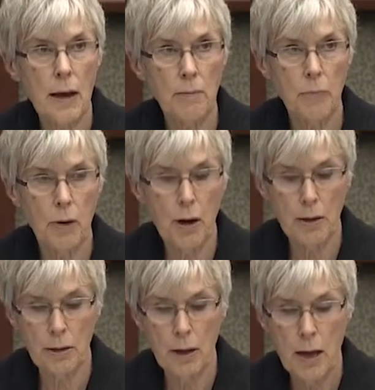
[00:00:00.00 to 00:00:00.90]
that
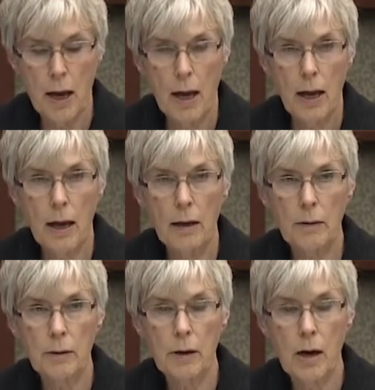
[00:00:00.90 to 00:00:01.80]
broader
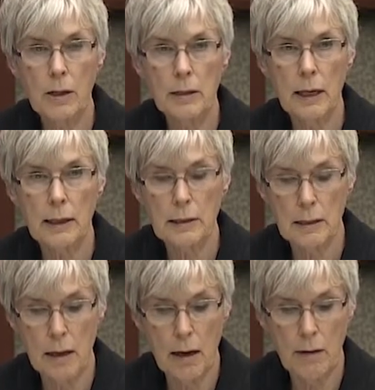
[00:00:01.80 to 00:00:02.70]

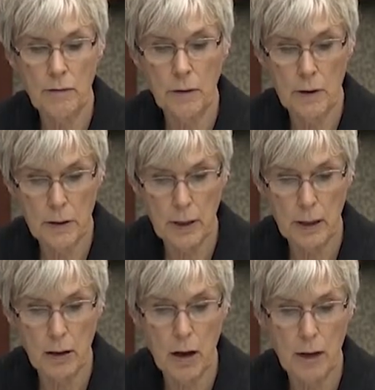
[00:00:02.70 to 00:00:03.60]
context of the
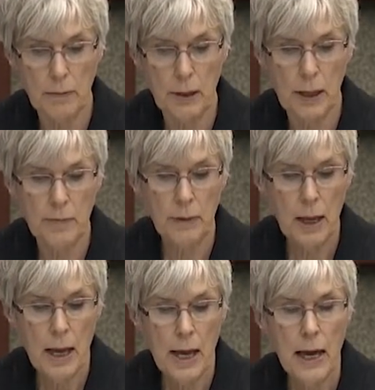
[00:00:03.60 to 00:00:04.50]
economy.
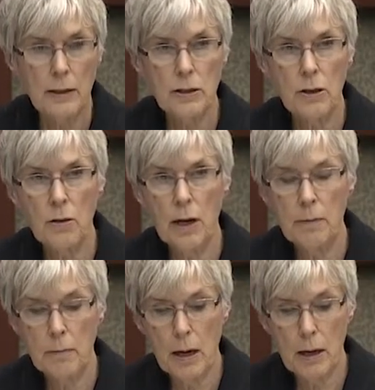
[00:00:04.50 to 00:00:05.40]
And so
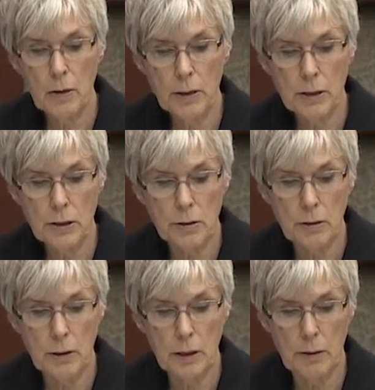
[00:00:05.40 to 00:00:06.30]
I'm going
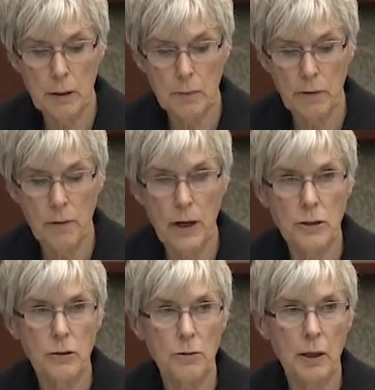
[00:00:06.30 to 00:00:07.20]
to
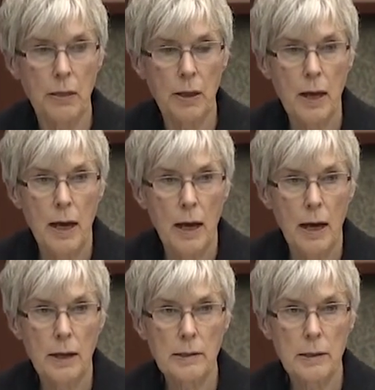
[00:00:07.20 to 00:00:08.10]
provide you with
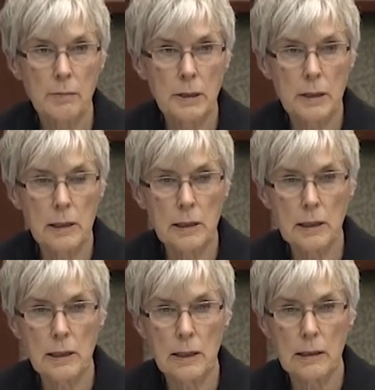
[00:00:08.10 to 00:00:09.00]
some
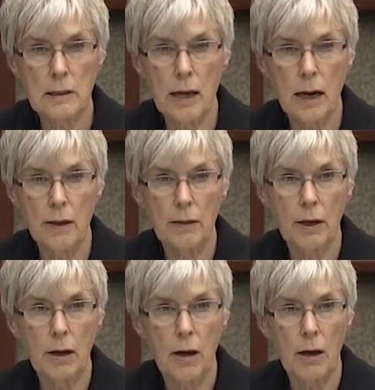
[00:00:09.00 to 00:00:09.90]
statistics that I
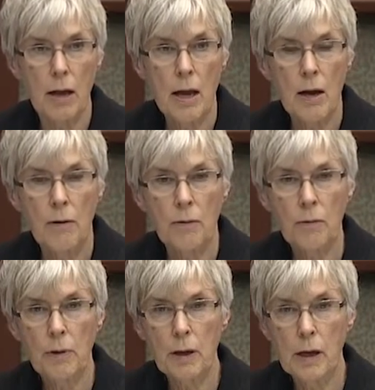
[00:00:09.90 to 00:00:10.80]
think are
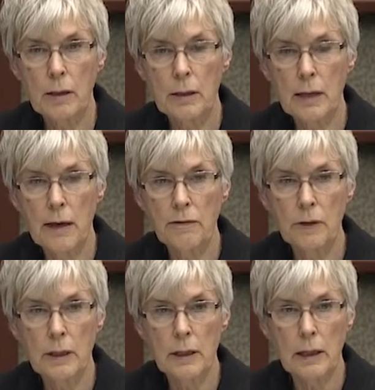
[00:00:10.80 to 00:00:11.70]

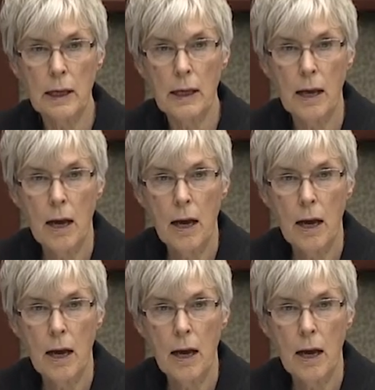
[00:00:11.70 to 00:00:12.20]
definitely